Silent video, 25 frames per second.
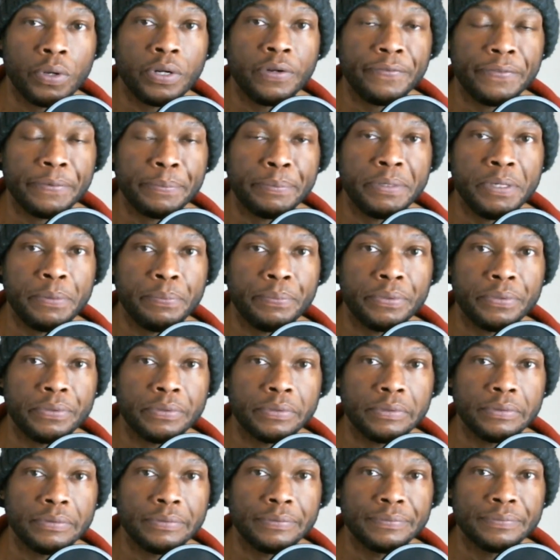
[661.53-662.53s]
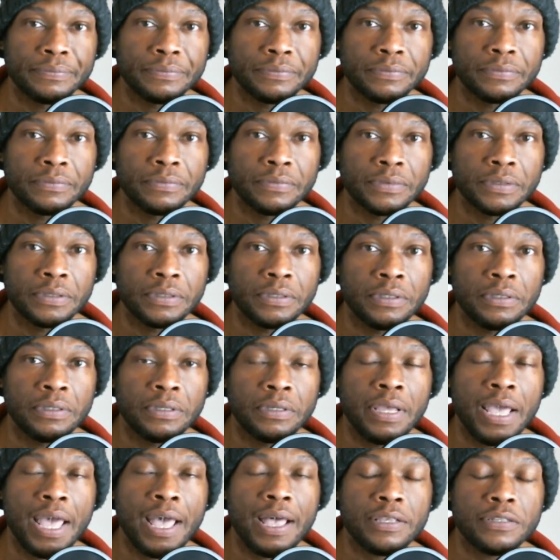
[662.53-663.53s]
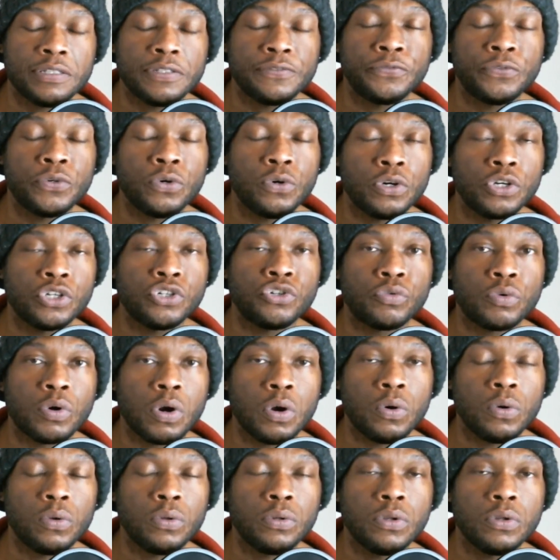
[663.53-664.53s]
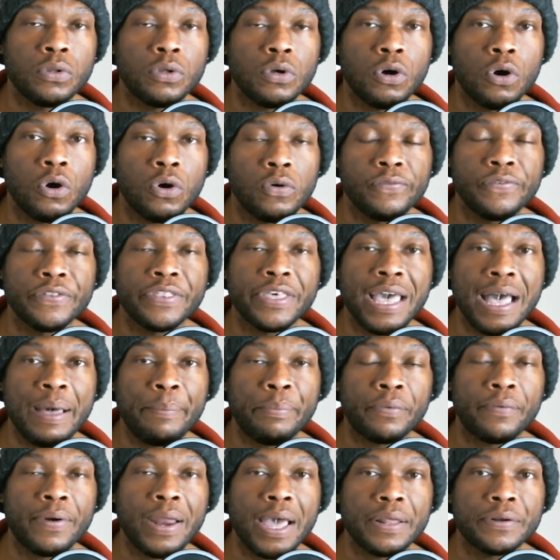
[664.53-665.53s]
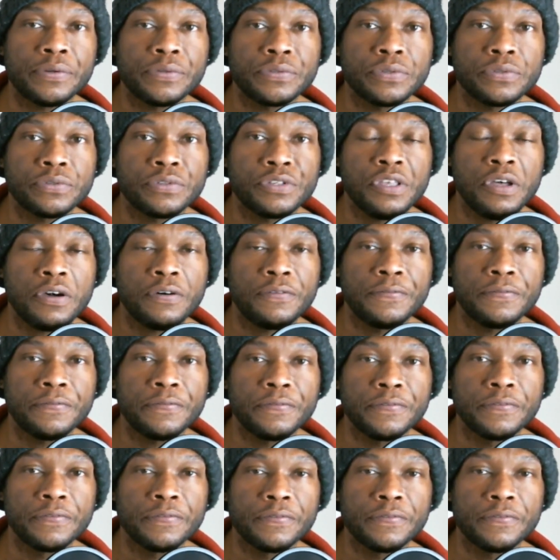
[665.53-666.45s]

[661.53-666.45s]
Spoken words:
of the people has full control over the apparatus itself.